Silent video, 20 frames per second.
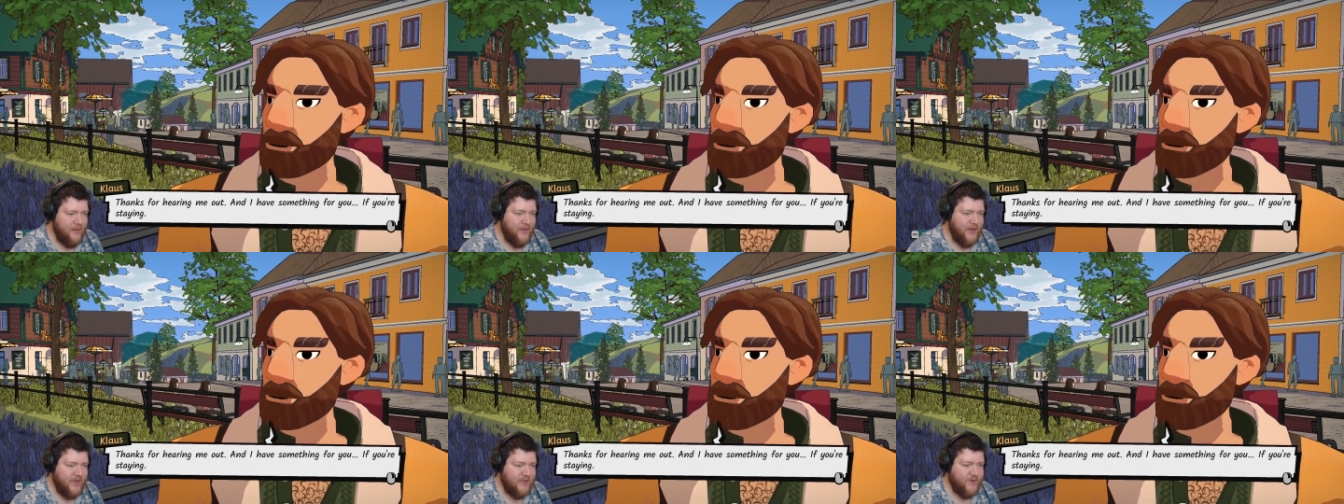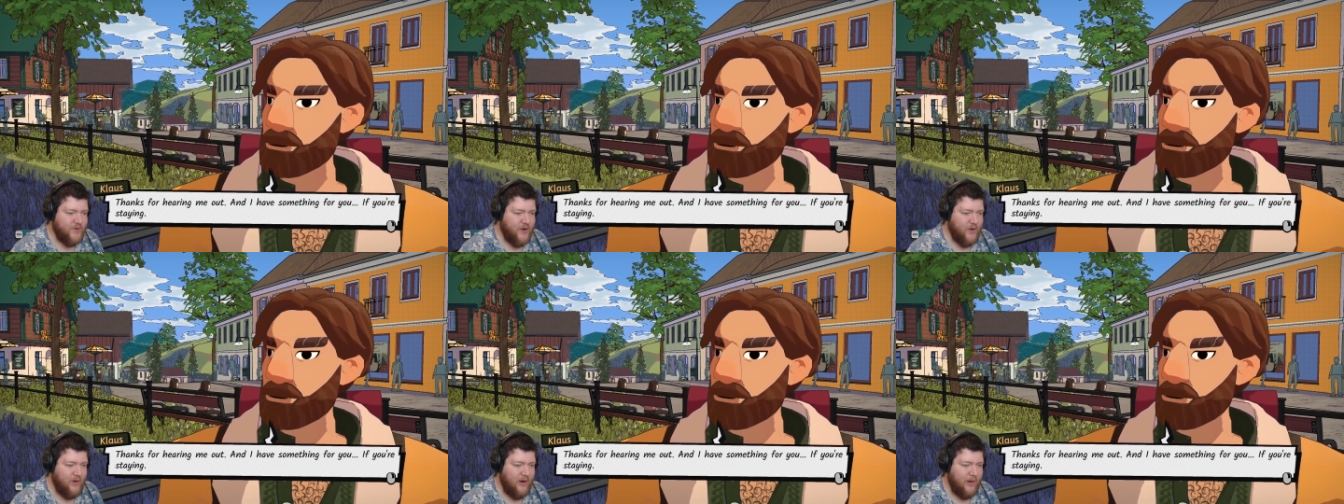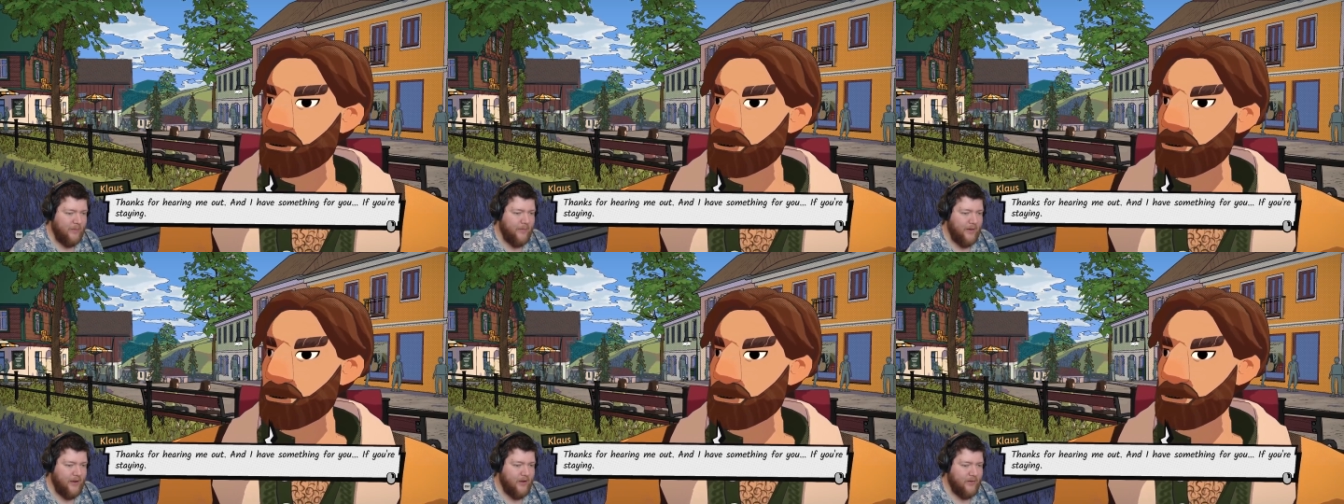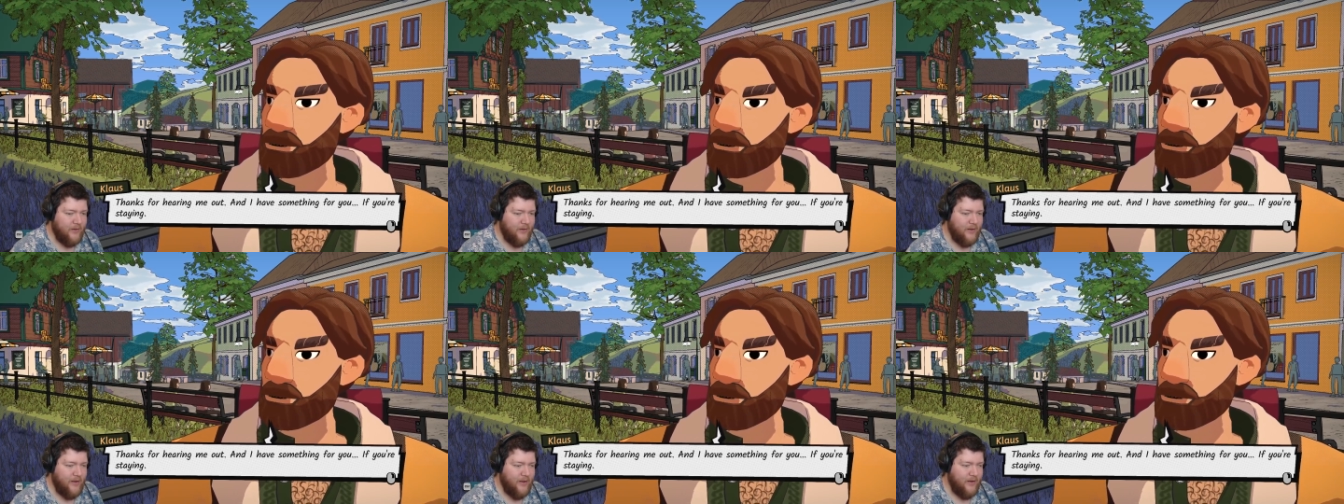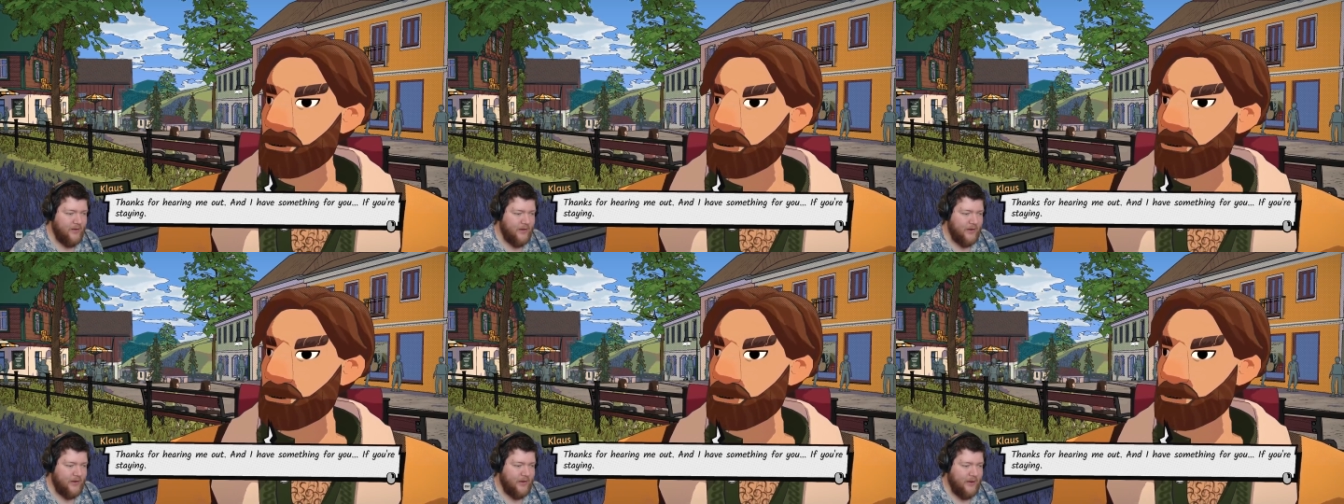Thanks for hearing me out,
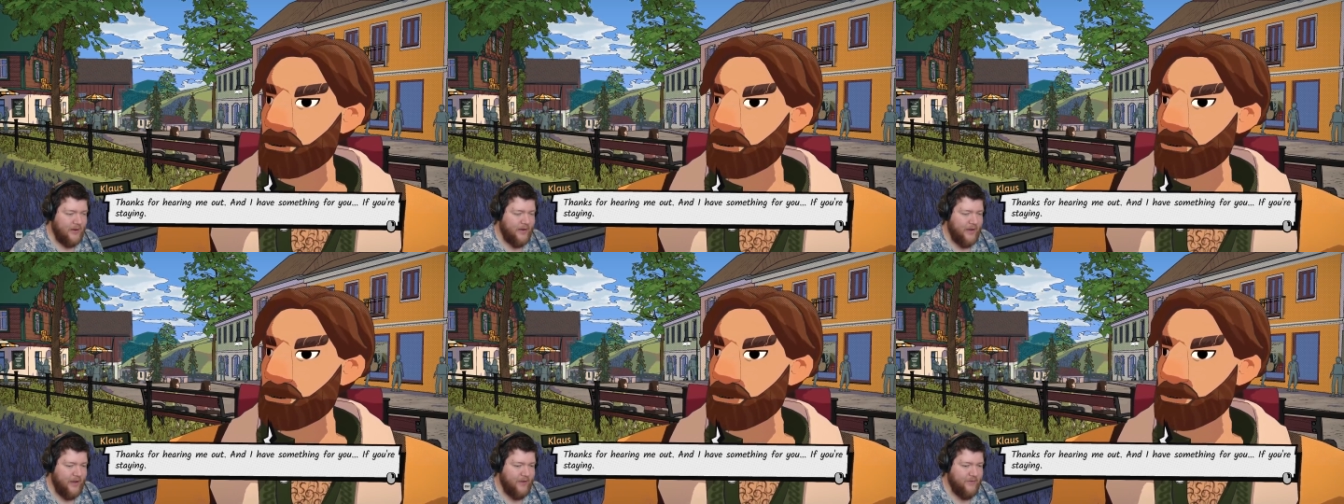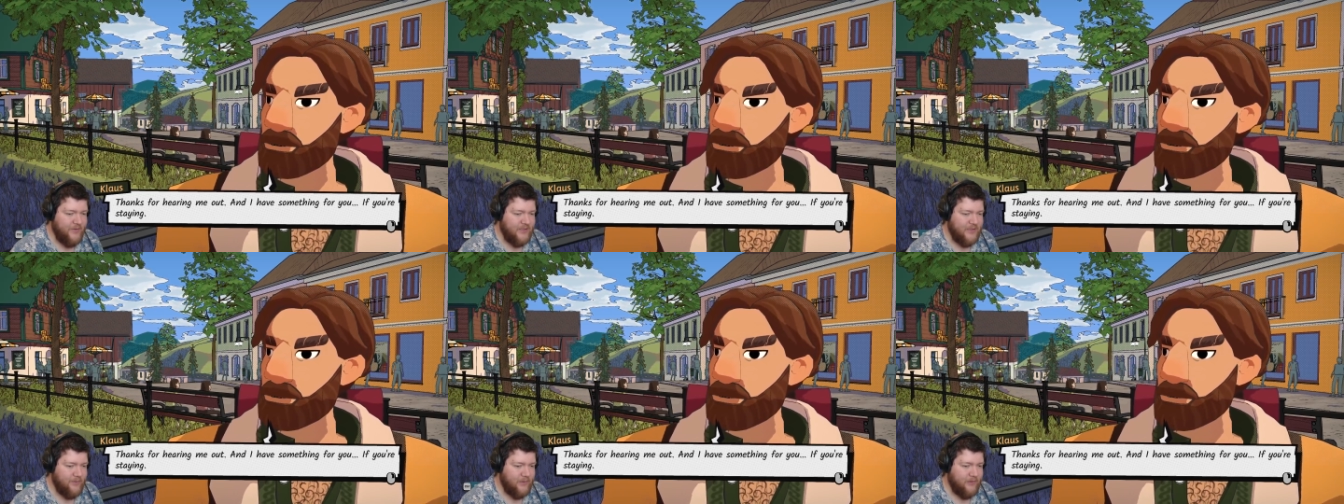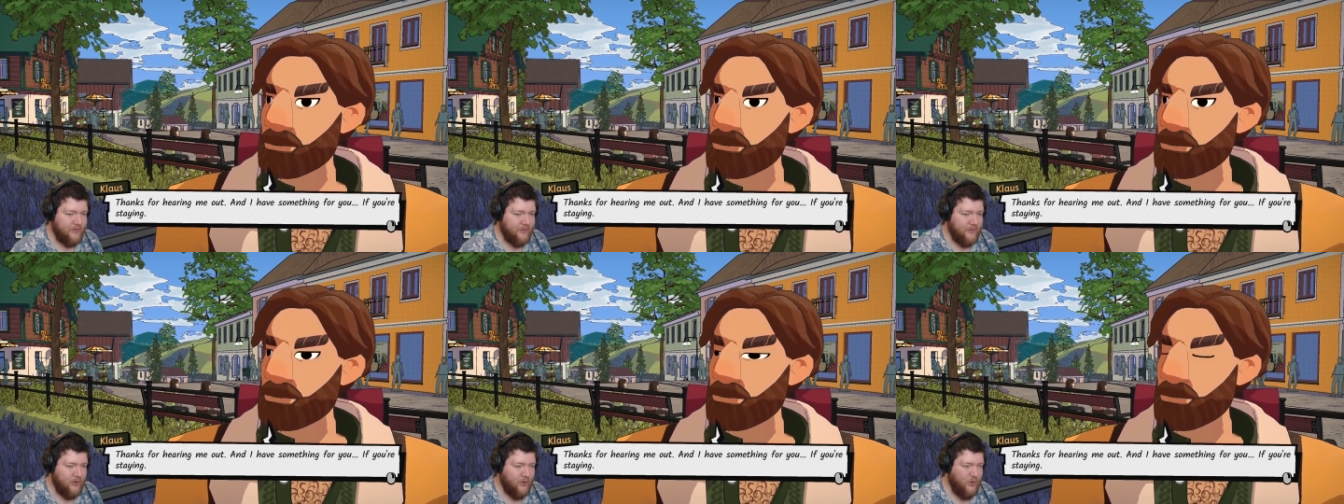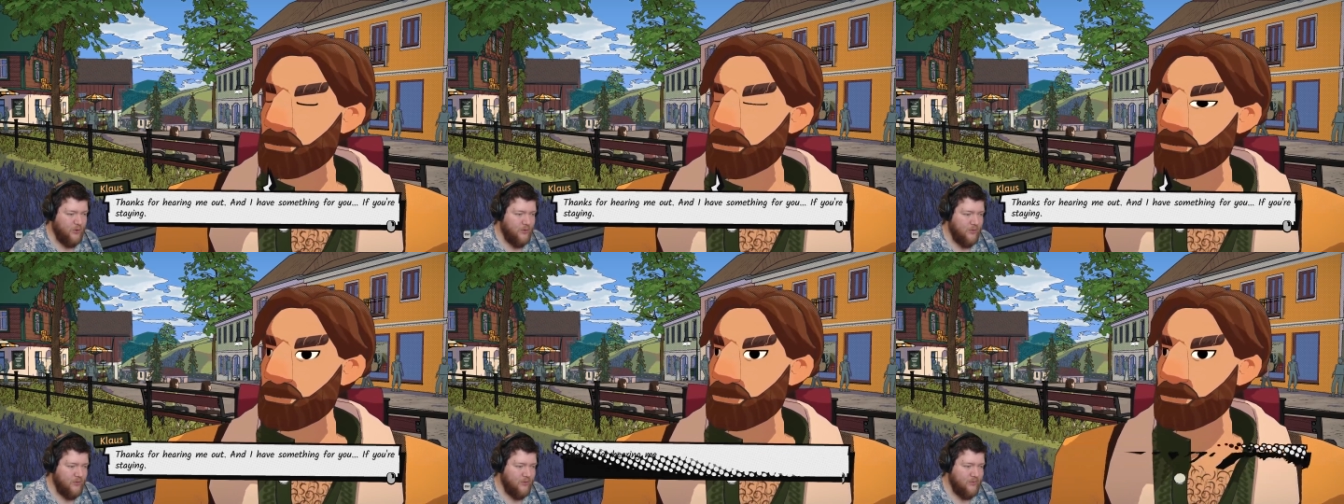and I have something for you,